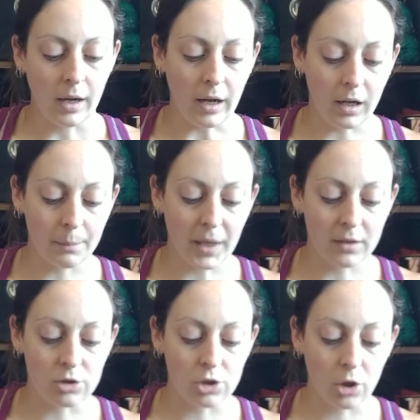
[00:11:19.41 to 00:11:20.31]

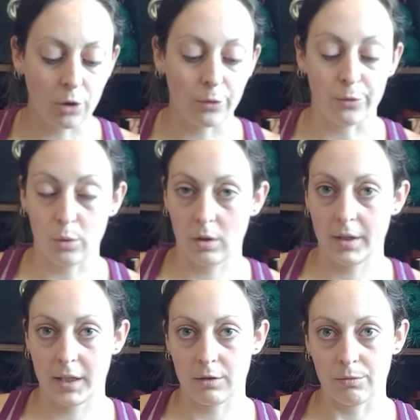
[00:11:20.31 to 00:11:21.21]
And so for,
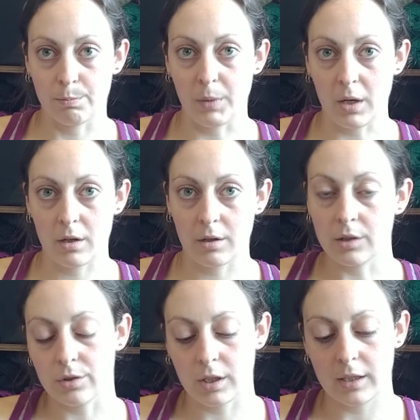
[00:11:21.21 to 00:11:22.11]
again, barrier to
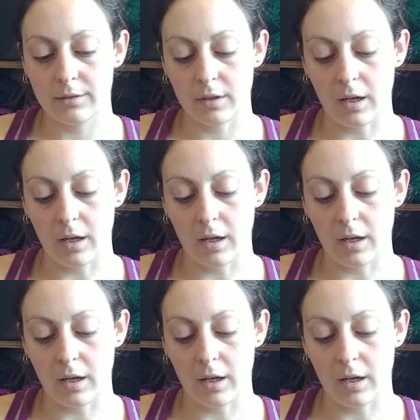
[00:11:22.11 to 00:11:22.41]
entry